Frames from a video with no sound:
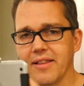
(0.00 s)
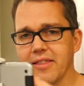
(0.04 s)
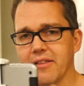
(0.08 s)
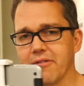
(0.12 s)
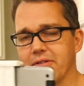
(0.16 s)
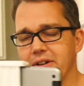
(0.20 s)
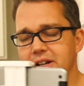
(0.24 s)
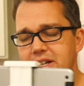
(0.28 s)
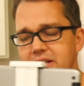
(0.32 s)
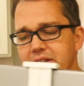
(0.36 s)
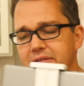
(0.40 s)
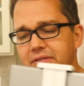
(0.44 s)
And
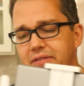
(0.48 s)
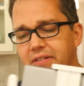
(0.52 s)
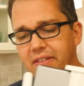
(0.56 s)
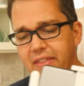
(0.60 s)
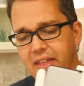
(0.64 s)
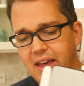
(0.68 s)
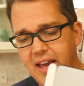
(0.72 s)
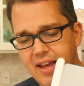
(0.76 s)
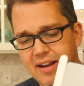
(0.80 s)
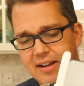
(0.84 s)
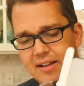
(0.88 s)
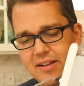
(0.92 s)
the reason for
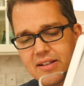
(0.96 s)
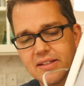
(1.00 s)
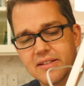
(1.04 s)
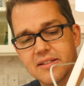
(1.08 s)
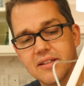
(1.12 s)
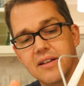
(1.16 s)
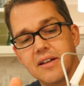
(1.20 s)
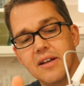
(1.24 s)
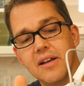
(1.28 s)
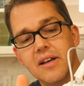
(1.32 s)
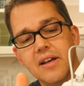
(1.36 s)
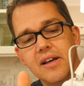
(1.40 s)
that
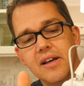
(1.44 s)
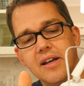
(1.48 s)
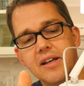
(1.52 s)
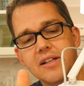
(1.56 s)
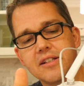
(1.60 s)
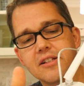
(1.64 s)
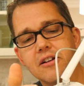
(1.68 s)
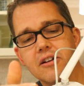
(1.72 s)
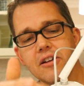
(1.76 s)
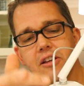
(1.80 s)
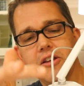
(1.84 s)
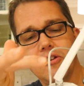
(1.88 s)
is
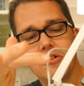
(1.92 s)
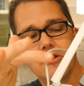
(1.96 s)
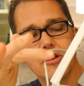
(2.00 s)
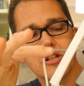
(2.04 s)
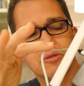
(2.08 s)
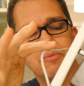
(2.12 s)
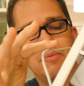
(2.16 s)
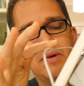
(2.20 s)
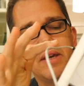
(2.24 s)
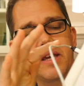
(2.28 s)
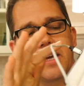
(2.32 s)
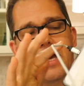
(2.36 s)
it's got a
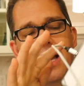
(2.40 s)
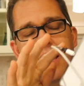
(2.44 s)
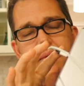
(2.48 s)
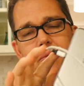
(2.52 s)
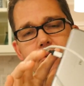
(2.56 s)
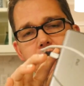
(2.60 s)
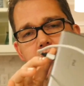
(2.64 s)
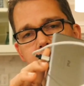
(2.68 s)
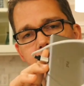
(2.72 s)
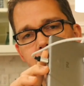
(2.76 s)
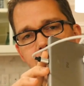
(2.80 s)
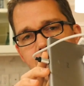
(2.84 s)
USB
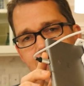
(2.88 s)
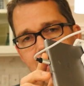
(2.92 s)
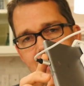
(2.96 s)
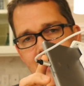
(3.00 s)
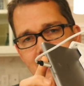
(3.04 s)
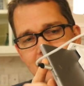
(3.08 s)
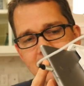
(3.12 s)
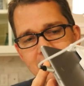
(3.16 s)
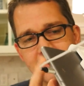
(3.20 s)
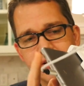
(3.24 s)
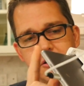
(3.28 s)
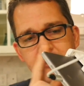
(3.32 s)
cable that
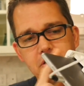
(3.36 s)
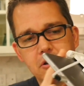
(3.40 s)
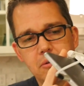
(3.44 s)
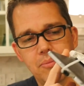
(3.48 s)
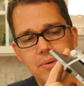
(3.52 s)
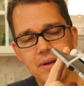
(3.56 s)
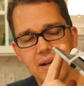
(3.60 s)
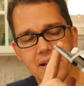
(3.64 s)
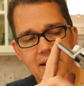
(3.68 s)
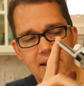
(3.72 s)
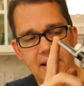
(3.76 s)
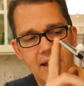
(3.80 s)
runs to your
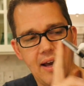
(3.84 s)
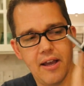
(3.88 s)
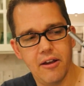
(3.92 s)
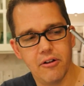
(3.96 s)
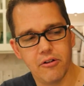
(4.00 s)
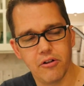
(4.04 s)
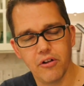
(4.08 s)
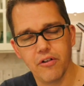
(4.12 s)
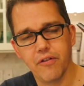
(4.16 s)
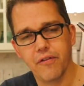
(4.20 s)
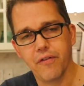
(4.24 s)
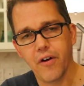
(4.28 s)

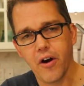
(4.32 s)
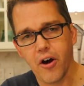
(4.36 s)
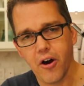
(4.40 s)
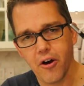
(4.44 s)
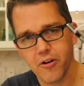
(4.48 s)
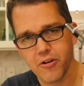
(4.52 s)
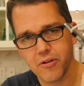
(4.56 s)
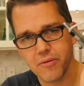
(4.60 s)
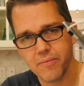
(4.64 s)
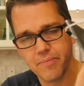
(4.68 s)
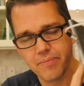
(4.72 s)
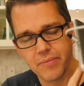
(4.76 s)
PDA or your
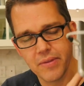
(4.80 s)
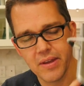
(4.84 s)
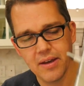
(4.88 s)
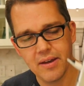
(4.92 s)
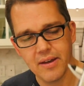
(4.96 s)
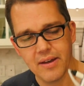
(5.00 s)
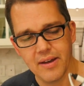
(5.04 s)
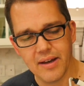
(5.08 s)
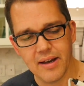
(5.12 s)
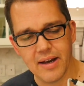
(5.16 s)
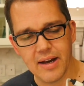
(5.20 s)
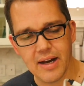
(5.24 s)
phone,
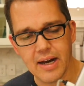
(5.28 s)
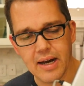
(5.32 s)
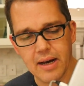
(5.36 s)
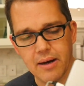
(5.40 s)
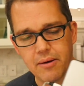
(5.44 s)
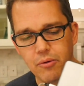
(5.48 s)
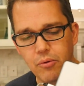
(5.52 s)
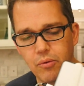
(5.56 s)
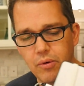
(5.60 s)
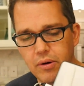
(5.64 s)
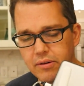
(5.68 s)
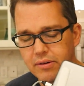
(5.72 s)

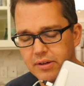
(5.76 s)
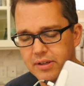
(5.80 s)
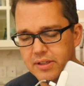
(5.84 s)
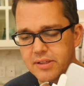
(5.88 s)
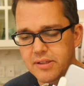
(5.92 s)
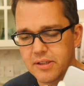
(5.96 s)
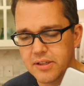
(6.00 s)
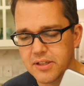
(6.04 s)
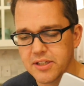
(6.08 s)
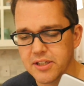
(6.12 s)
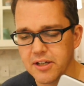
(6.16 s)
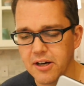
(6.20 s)

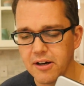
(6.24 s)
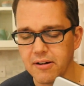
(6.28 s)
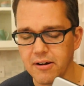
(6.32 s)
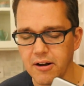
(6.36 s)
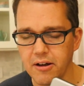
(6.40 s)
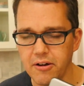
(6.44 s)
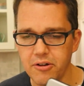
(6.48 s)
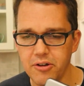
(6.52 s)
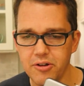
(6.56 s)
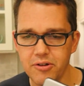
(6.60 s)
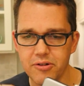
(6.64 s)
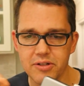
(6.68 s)
whereas the
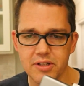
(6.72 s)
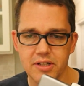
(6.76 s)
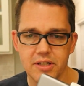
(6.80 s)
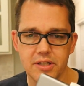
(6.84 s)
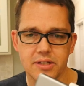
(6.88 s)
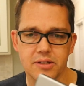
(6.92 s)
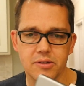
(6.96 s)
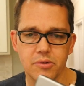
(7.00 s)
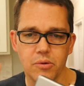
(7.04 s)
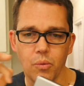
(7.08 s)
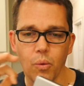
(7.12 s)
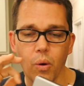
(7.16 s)
Solo
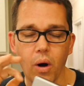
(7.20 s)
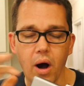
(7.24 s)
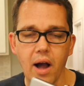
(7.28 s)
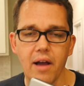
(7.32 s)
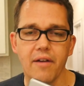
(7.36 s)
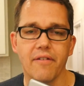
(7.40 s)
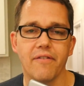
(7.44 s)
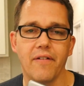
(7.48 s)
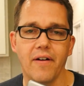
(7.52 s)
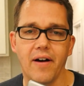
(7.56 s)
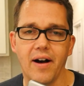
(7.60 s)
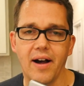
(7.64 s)
uses
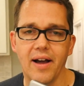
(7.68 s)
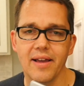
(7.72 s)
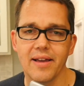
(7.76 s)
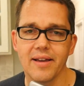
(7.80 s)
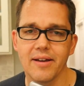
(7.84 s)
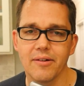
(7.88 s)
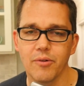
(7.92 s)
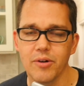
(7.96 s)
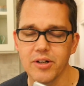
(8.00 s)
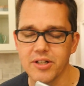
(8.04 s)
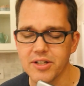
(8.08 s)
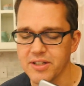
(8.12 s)
Wi-Fi,
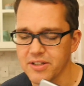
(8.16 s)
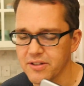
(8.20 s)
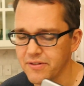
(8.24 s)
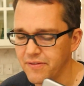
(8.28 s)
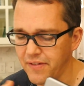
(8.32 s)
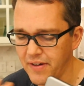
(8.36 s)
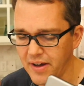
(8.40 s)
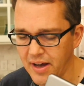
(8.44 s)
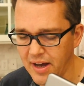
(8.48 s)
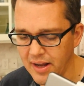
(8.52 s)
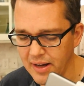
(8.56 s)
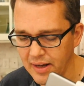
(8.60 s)
which is
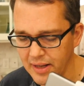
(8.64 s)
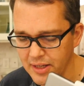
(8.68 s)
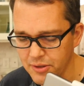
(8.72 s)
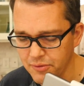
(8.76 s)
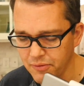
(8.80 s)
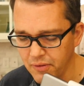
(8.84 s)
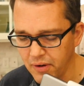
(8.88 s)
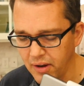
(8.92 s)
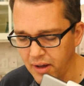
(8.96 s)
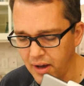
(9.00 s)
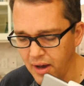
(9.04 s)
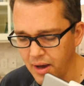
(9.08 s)
far
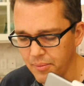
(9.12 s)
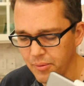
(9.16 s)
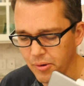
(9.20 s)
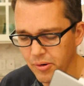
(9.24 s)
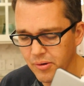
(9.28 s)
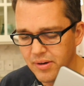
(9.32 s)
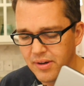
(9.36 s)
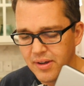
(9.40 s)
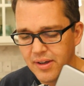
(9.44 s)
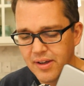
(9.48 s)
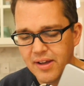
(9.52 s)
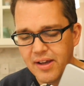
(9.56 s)
less
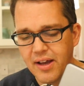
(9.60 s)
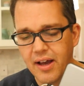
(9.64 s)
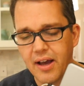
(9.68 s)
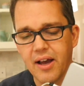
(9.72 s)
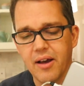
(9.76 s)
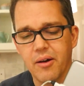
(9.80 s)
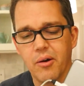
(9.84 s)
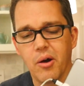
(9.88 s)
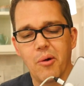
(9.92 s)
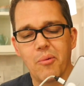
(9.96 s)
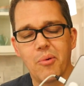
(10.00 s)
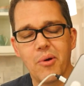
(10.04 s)
reliable.
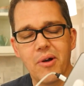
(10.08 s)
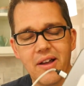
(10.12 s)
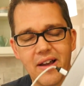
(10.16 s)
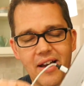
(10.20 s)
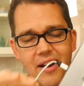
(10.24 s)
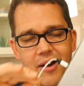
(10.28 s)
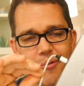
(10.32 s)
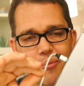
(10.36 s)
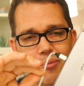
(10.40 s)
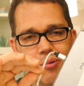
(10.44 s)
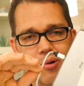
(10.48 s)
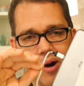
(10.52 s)

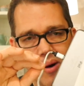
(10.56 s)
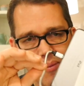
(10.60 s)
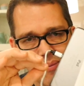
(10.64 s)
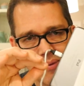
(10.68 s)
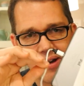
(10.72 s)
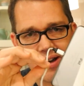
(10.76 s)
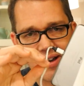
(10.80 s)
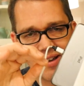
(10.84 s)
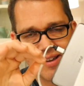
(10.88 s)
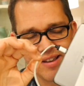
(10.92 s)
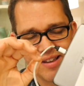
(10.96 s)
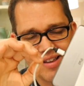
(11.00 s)
A
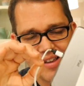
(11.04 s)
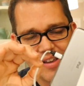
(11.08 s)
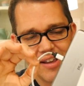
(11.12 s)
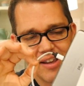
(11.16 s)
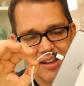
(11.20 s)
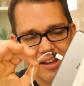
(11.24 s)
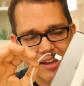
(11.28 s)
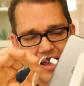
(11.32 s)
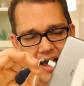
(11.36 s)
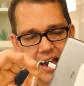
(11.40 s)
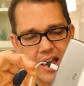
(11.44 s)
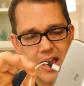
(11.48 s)
proper
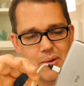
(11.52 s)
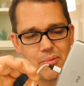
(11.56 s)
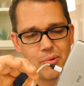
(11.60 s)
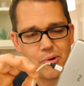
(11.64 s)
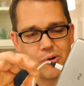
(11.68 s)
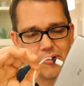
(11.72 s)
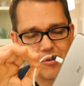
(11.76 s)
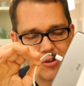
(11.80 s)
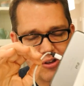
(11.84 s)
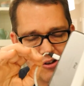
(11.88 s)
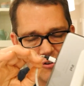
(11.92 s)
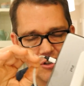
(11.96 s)

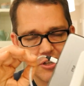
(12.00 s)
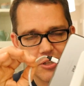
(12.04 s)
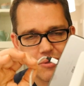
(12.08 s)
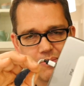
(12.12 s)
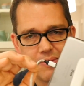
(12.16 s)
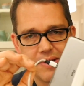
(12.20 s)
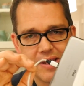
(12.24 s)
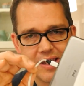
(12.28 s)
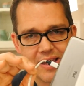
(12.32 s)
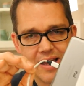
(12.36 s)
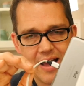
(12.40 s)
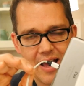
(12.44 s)
cable,
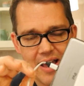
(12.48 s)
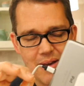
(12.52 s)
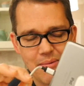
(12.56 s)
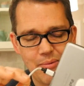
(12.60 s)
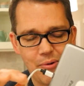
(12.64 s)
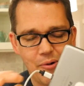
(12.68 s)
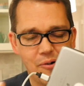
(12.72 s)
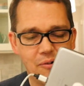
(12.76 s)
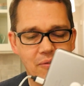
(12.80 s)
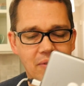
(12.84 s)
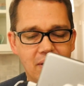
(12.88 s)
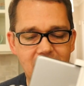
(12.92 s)
USB
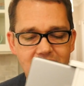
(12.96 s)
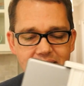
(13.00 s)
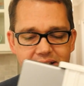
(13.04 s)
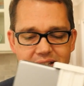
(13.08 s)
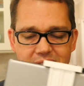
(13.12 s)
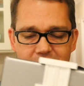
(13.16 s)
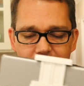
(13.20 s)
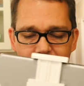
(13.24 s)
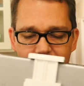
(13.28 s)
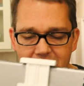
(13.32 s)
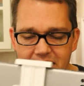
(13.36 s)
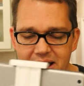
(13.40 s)
cable,
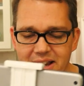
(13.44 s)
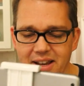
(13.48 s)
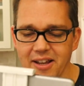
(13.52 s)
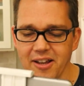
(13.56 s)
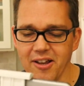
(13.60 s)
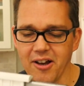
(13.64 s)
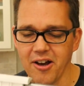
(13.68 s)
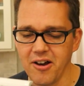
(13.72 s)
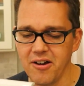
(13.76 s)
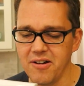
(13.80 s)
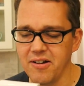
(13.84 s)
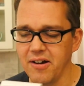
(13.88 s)
is the way to
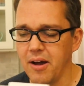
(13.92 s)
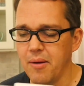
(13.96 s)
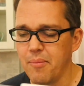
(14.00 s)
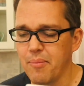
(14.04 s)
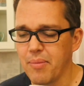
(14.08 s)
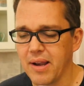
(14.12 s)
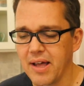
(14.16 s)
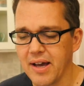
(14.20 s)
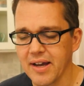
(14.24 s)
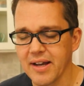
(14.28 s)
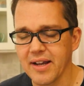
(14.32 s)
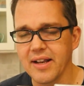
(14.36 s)
go. I
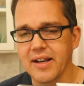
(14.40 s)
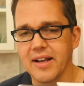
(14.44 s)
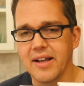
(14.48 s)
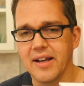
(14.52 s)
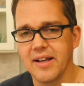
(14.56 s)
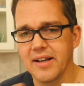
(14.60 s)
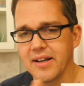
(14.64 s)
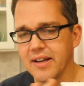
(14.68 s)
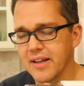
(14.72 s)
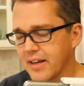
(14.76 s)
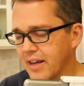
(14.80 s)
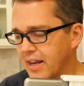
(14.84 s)
plug it
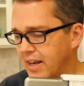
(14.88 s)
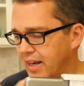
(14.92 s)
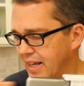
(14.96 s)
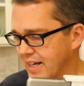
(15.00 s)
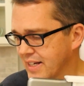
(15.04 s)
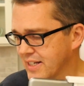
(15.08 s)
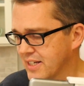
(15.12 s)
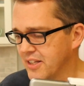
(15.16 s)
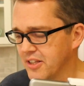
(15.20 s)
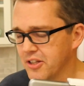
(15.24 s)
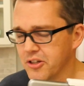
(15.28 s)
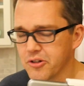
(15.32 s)
in, it
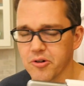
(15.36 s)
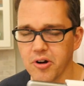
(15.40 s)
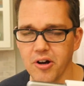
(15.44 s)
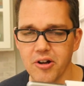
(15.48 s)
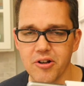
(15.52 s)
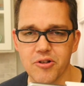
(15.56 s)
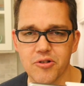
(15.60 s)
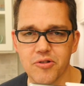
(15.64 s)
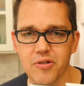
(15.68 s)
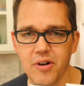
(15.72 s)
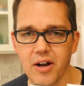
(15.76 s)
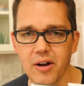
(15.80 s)
connects to the
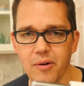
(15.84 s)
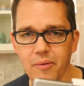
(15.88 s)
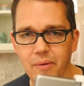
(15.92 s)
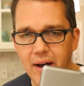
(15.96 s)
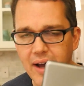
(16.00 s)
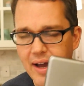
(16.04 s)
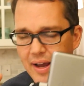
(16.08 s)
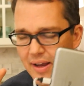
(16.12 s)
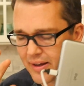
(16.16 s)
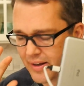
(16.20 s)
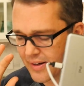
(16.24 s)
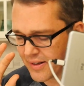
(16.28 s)
drone straight
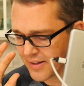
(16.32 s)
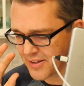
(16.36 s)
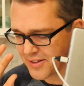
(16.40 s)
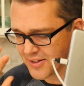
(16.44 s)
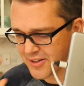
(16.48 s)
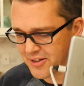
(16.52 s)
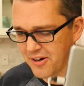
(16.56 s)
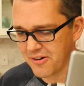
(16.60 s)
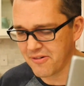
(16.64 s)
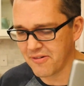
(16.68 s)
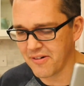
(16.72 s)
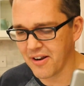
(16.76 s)
away. It is
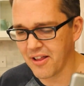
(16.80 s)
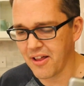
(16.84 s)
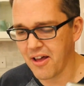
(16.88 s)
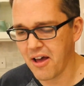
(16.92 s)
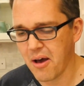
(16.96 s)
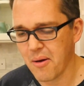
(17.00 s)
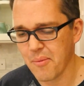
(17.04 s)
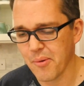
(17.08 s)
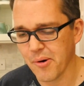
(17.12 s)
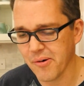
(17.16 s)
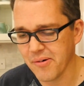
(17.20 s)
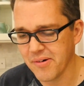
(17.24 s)
so
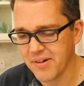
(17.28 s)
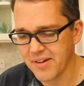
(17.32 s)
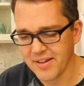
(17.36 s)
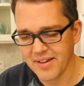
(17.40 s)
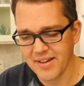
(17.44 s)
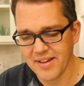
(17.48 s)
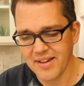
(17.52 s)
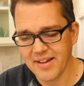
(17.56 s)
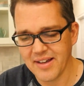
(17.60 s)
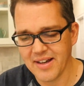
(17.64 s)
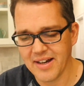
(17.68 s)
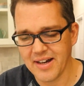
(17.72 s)
reliable,
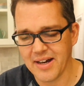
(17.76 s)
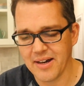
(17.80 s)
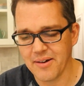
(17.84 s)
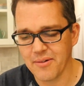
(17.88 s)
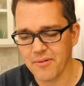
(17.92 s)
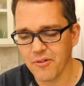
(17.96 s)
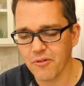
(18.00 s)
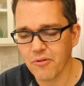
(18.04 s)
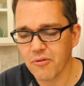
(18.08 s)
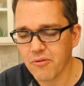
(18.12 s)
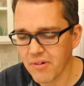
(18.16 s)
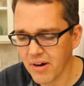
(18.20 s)

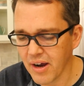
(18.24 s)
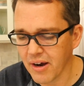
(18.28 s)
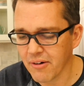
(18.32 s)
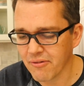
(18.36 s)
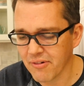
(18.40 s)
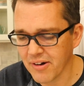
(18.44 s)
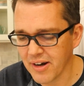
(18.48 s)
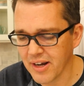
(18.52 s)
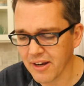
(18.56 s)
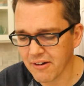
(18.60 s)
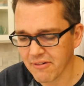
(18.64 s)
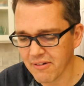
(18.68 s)
a
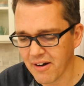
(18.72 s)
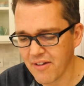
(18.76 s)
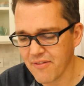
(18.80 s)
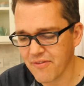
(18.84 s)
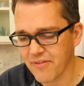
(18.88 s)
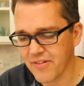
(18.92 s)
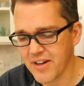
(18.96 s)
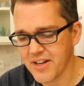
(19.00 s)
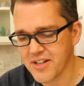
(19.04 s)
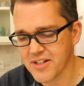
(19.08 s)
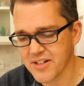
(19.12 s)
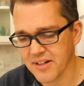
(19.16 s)
really great
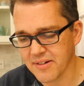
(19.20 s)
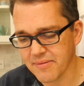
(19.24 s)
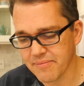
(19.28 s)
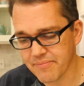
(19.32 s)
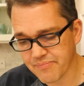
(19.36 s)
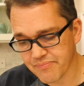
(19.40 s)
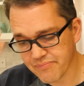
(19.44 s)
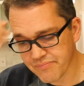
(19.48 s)
feature.